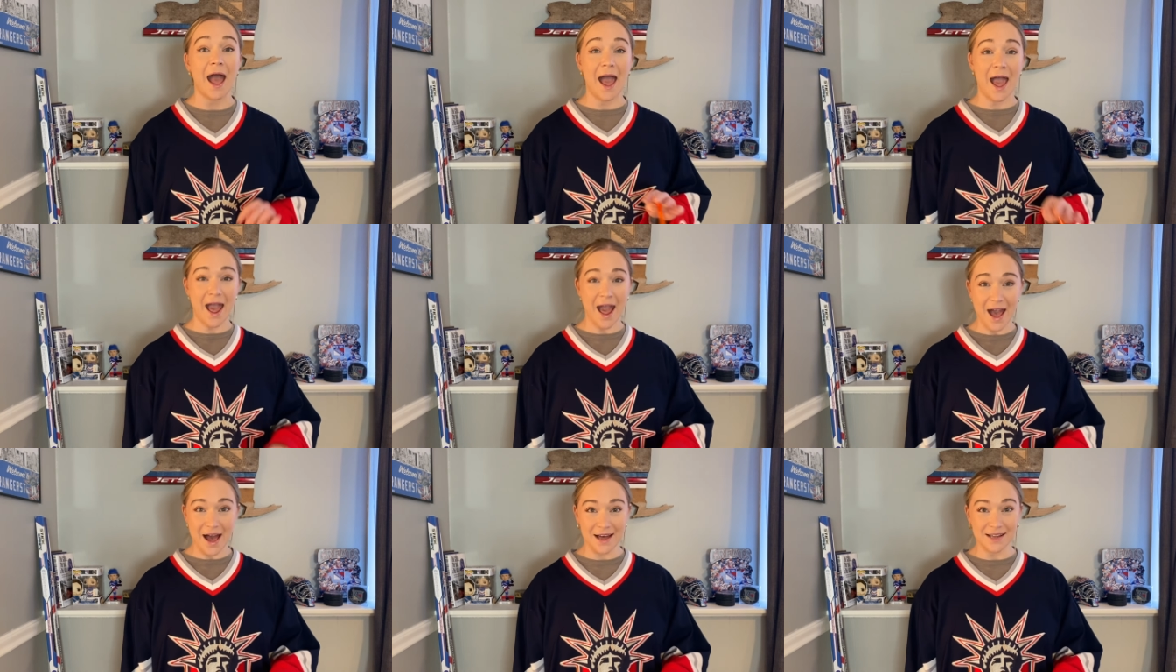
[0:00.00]

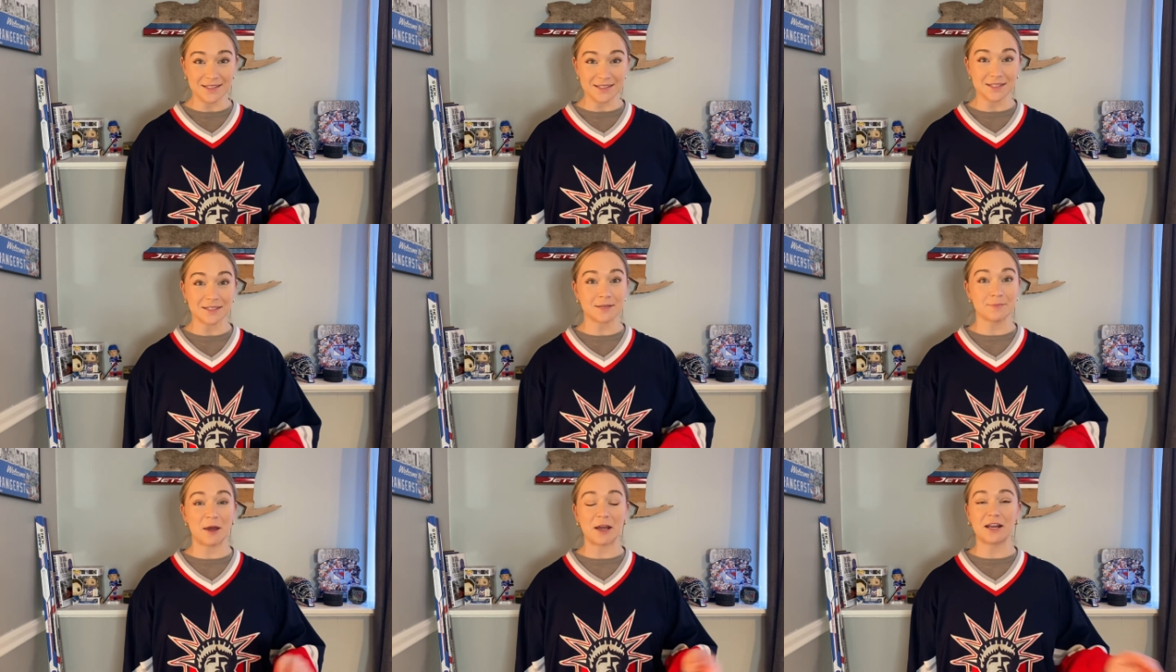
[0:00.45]
And
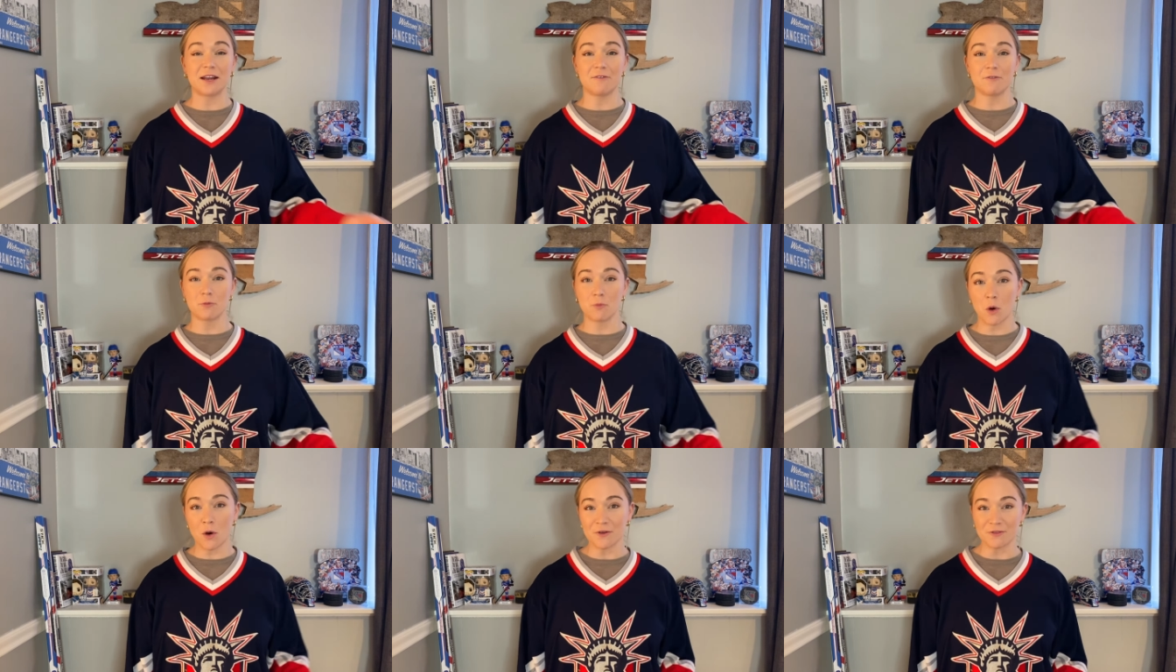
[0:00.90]
to make it
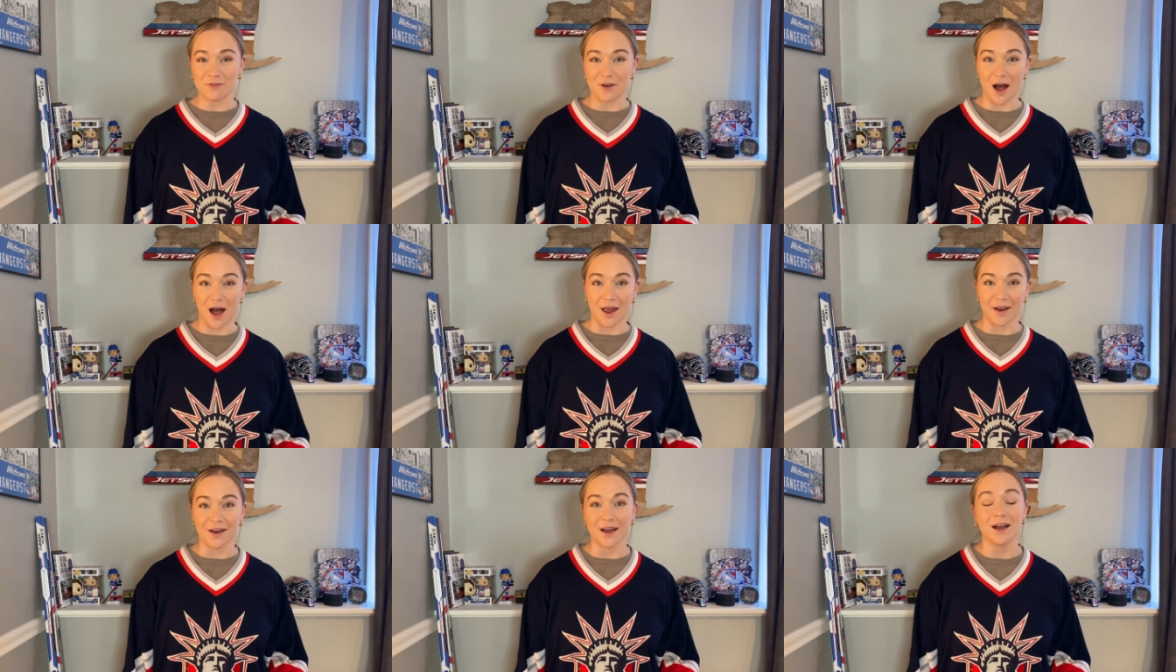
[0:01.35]
even more
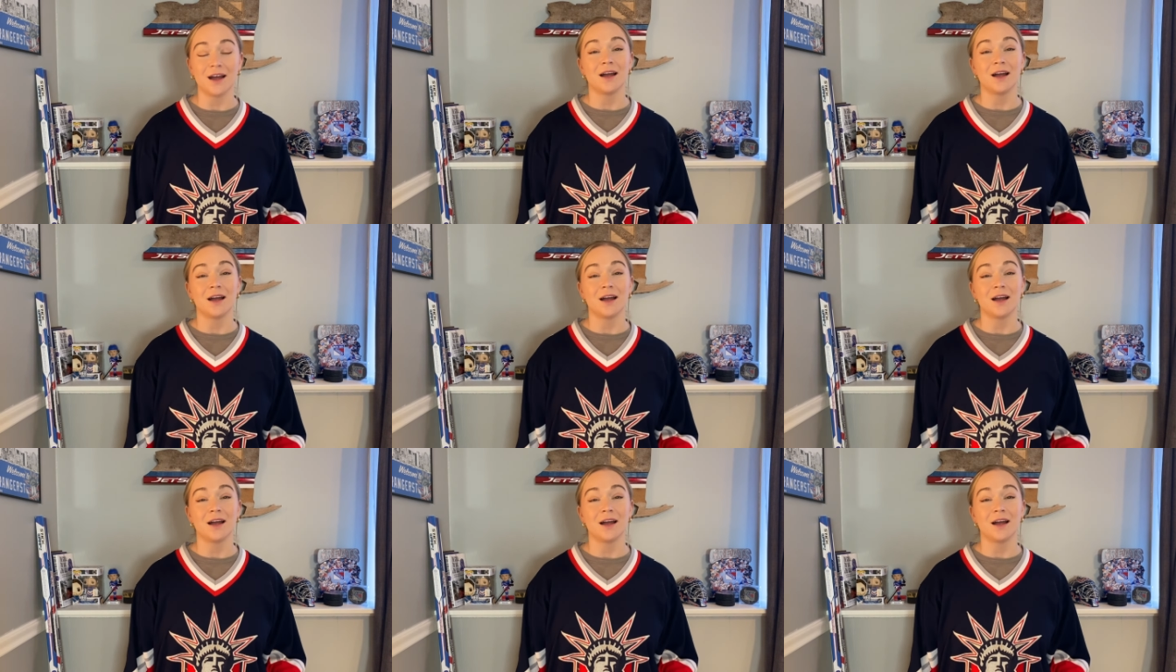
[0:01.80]
fun,